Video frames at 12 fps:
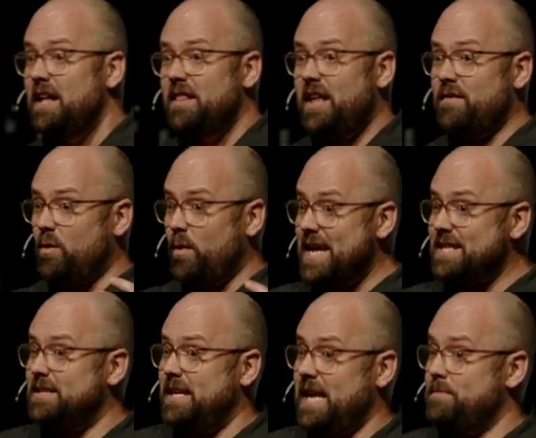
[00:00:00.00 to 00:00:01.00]
They've
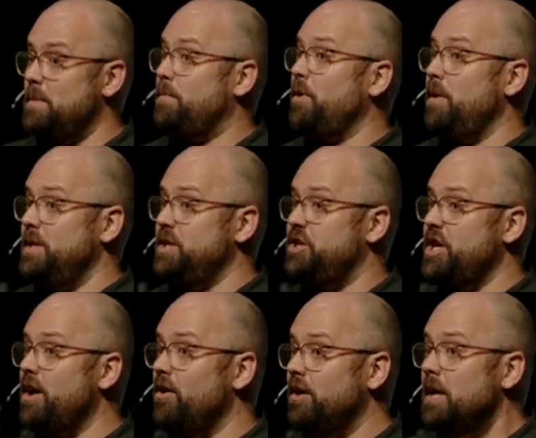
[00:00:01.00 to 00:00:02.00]
arrested him and put him in
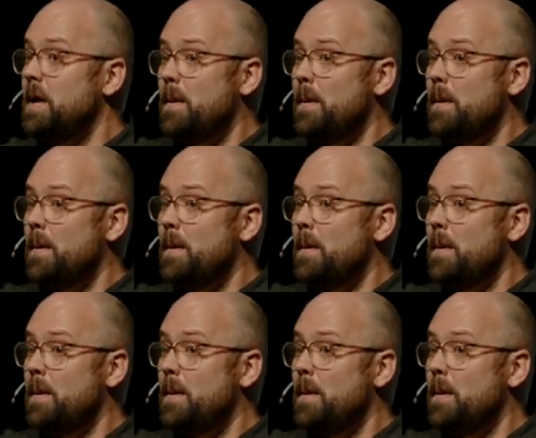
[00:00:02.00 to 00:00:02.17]
jail,